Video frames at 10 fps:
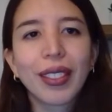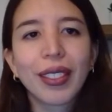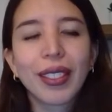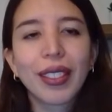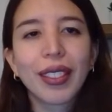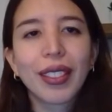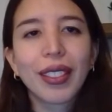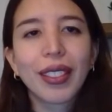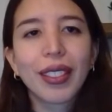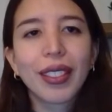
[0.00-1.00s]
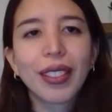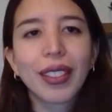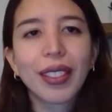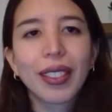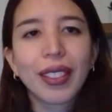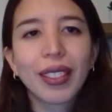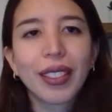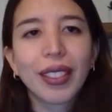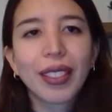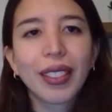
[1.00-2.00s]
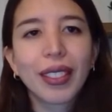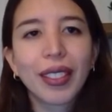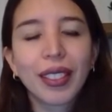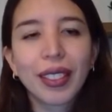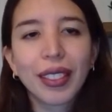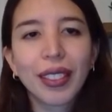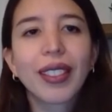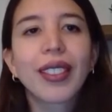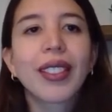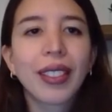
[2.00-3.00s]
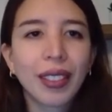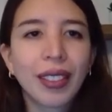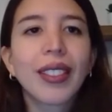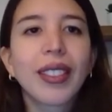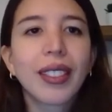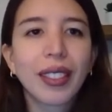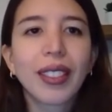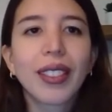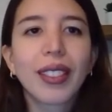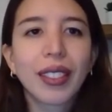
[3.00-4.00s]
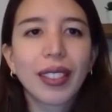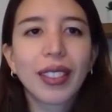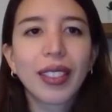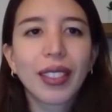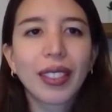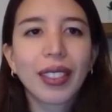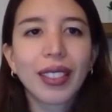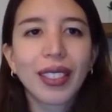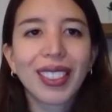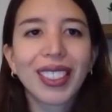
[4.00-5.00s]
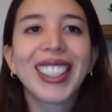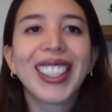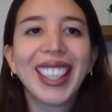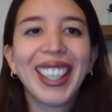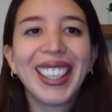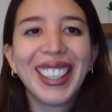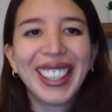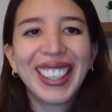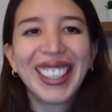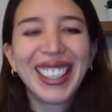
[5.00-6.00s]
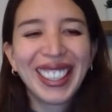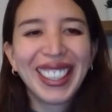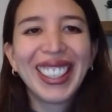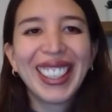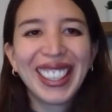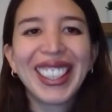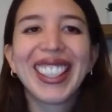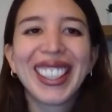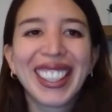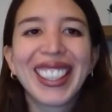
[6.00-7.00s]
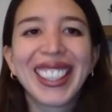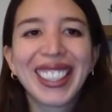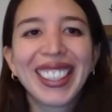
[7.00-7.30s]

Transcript: (not speaking)